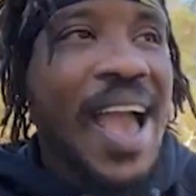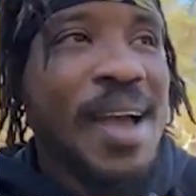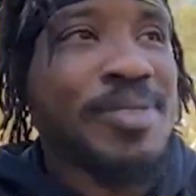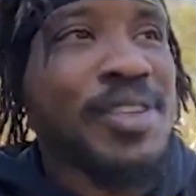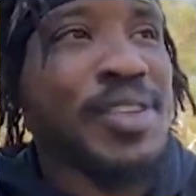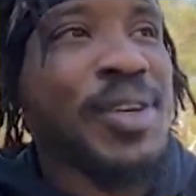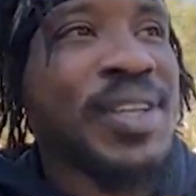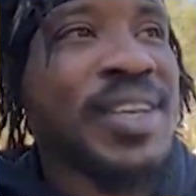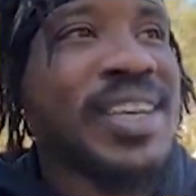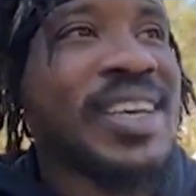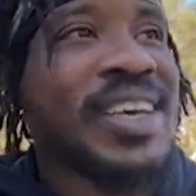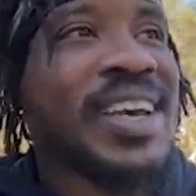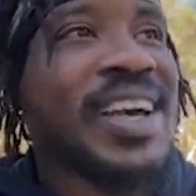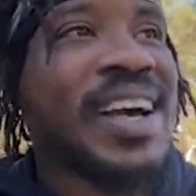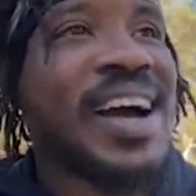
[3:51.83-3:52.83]
Absolutely.
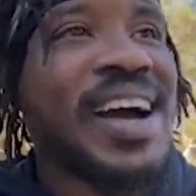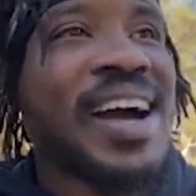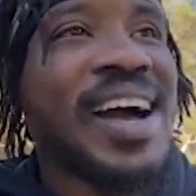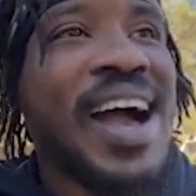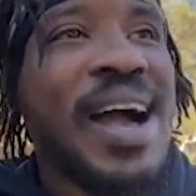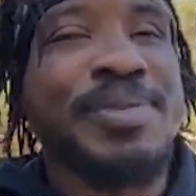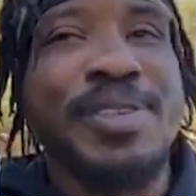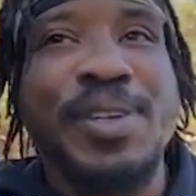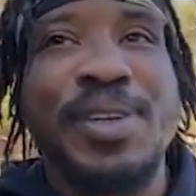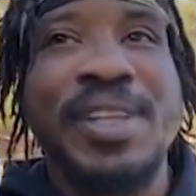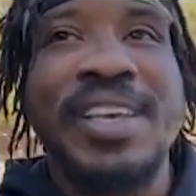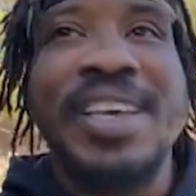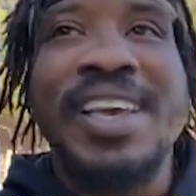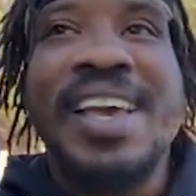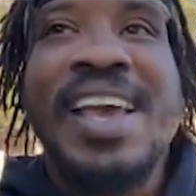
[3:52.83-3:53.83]

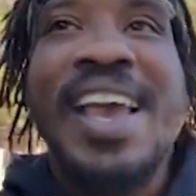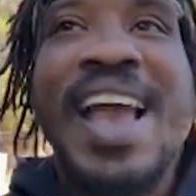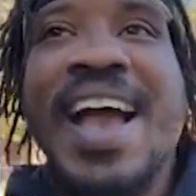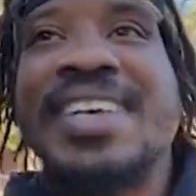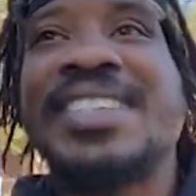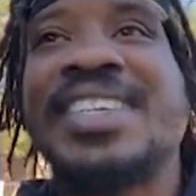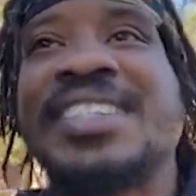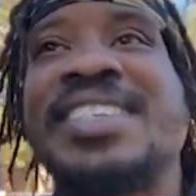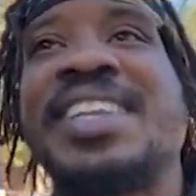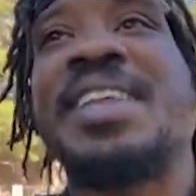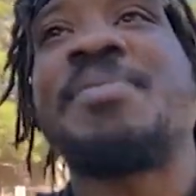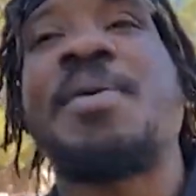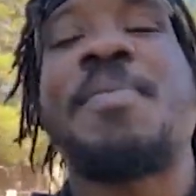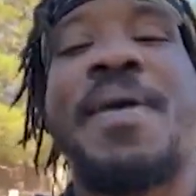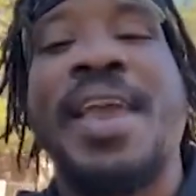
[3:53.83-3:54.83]
As just an
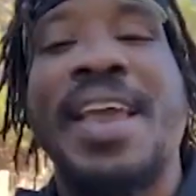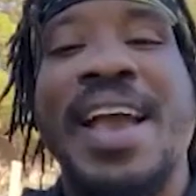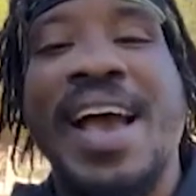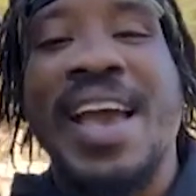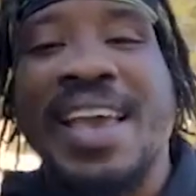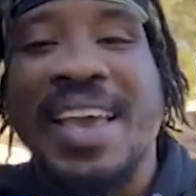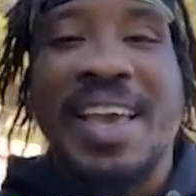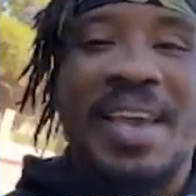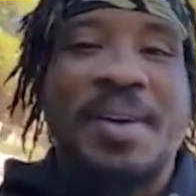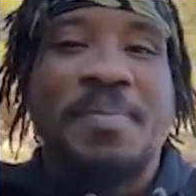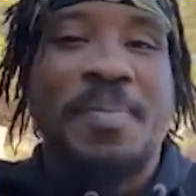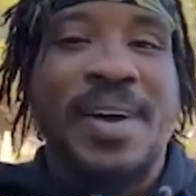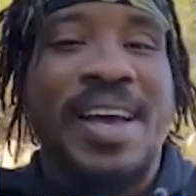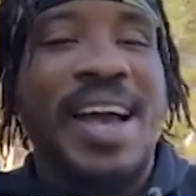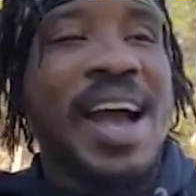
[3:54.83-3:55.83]
MMA guy,
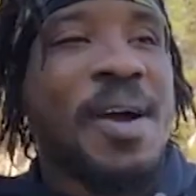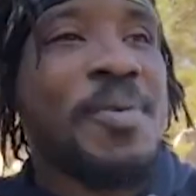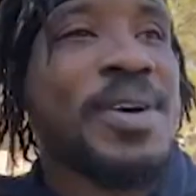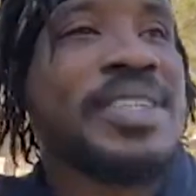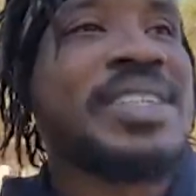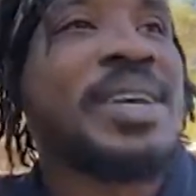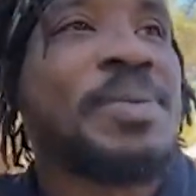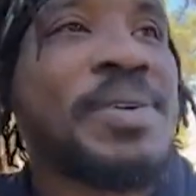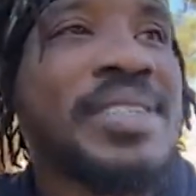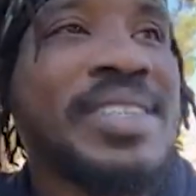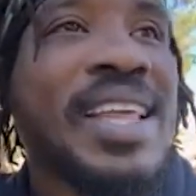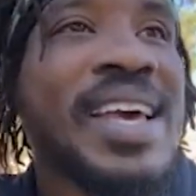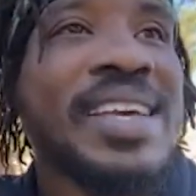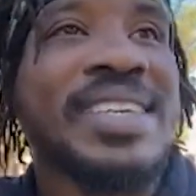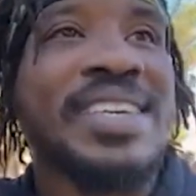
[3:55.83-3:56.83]
but I wish it
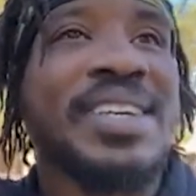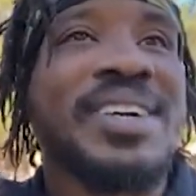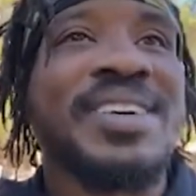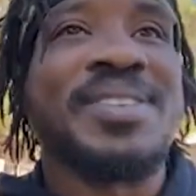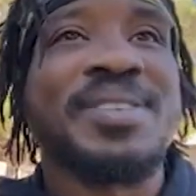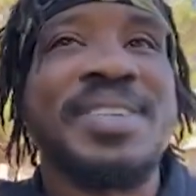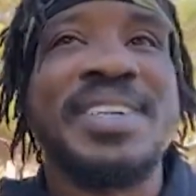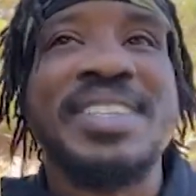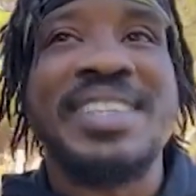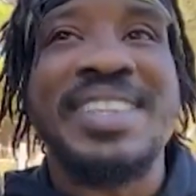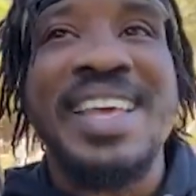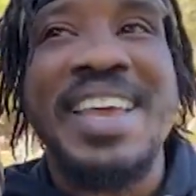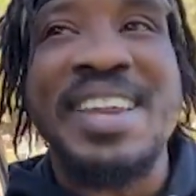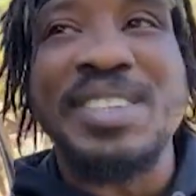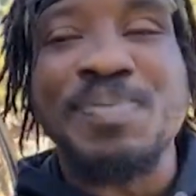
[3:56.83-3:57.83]
was like, you know,
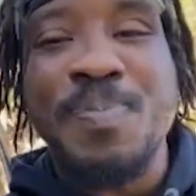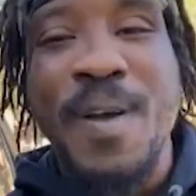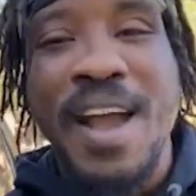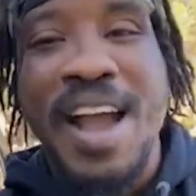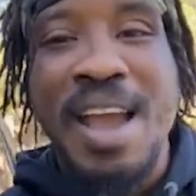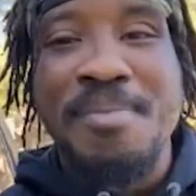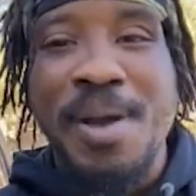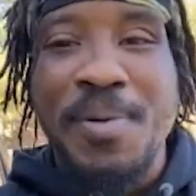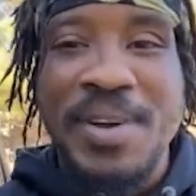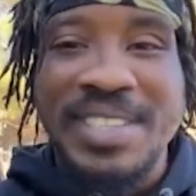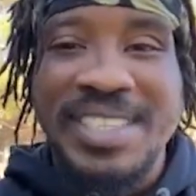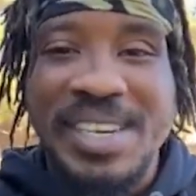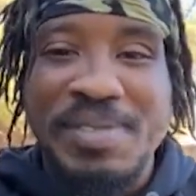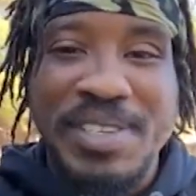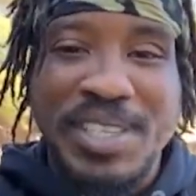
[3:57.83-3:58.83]
in his prime. I
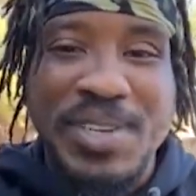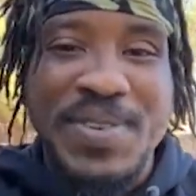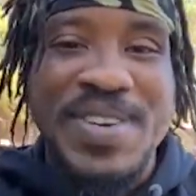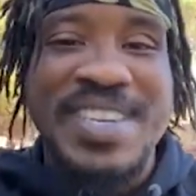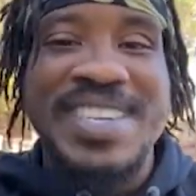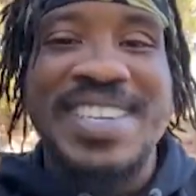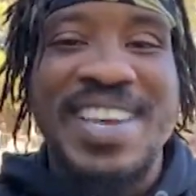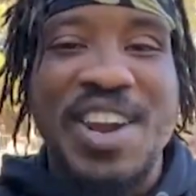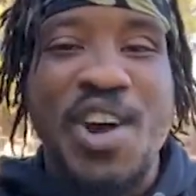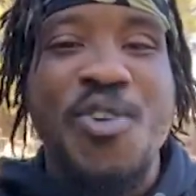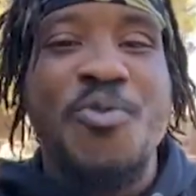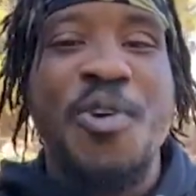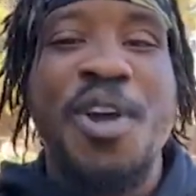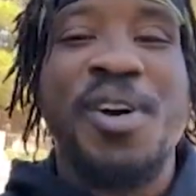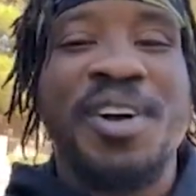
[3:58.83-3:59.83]
wish he was doing, you
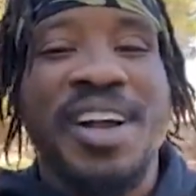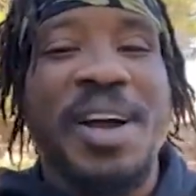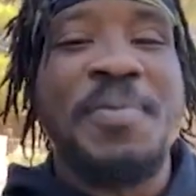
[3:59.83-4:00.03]
know, real.